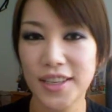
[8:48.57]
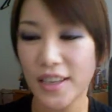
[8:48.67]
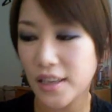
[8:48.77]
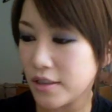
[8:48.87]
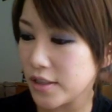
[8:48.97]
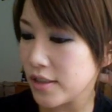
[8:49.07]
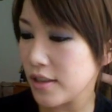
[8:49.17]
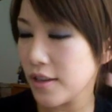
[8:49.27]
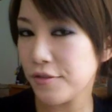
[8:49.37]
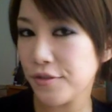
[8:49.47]
and it'll just
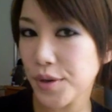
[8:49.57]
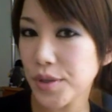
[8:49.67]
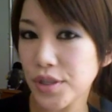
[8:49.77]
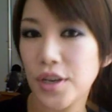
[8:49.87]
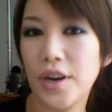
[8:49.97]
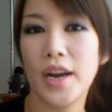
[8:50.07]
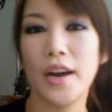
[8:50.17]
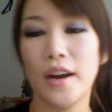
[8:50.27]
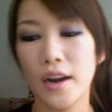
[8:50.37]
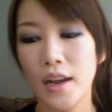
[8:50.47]
like flow into your
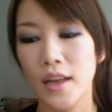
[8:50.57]
hair.